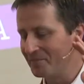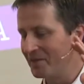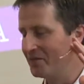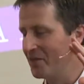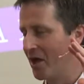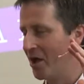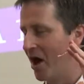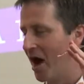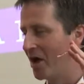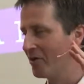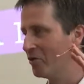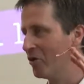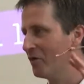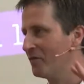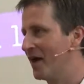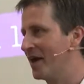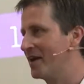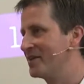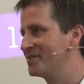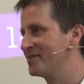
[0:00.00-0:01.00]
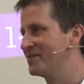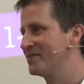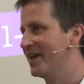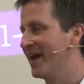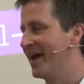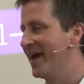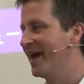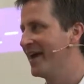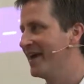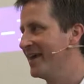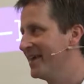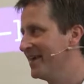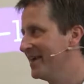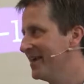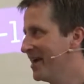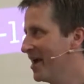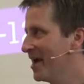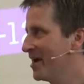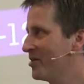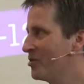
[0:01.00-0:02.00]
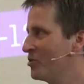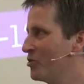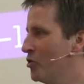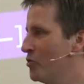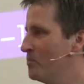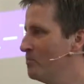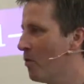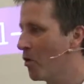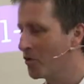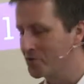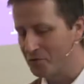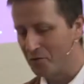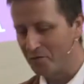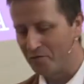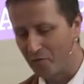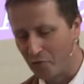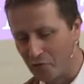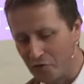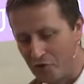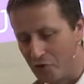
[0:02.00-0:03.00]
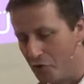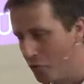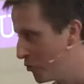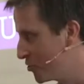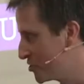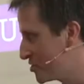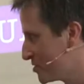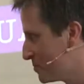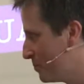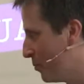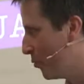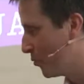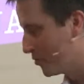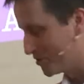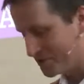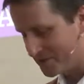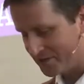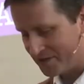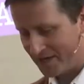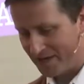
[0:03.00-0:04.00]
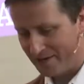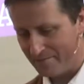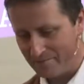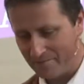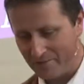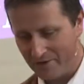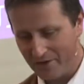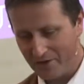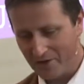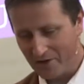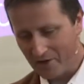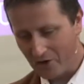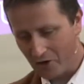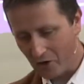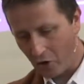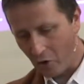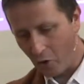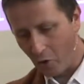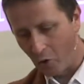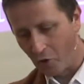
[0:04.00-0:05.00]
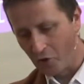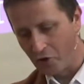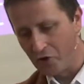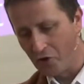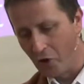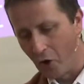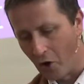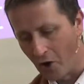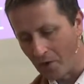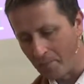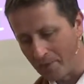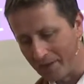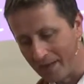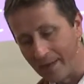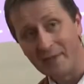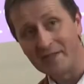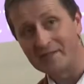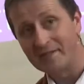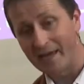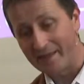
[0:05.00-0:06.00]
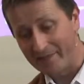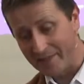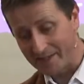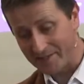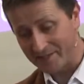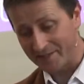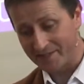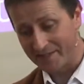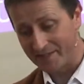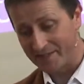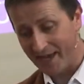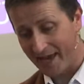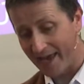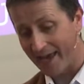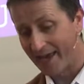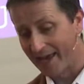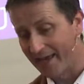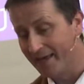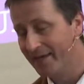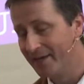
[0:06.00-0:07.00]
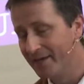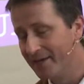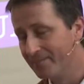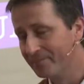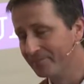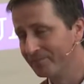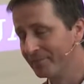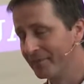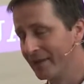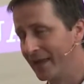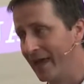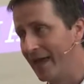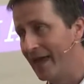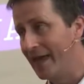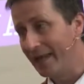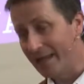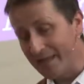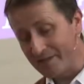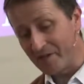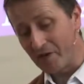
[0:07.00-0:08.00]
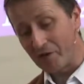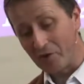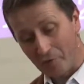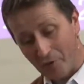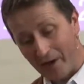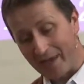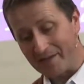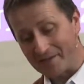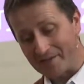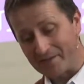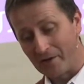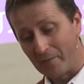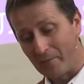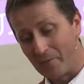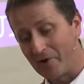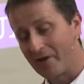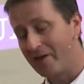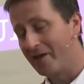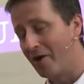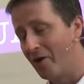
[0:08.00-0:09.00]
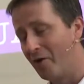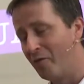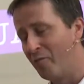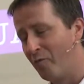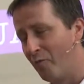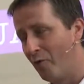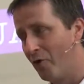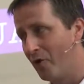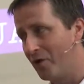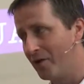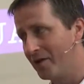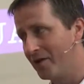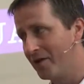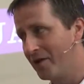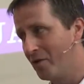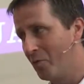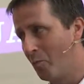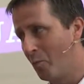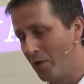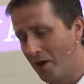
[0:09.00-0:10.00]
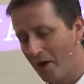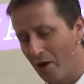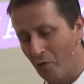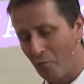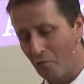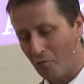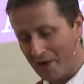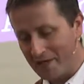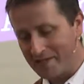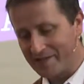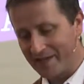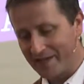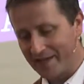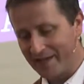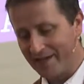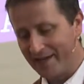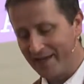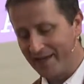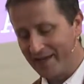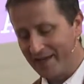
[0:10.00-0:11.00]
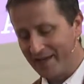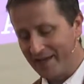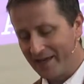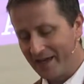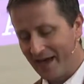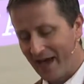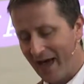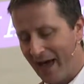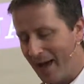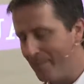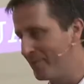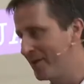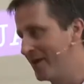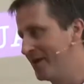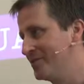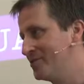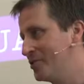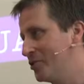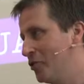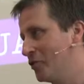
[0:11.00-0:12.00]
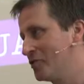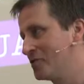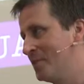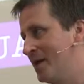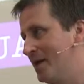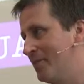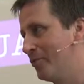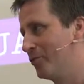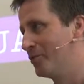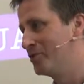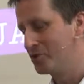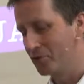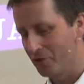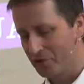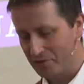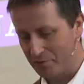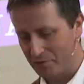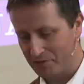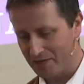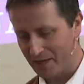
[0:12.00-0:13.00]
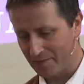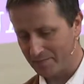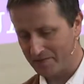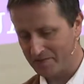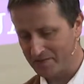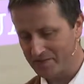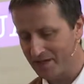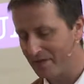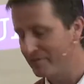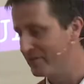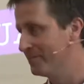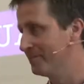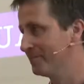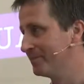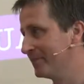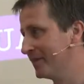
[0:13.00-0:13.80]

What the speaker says: Now, I don't know if that is a good motto for your sports team or not, but let me say this today. It is a great summary of what we are reading happening to God's people in Joshua chapter 7.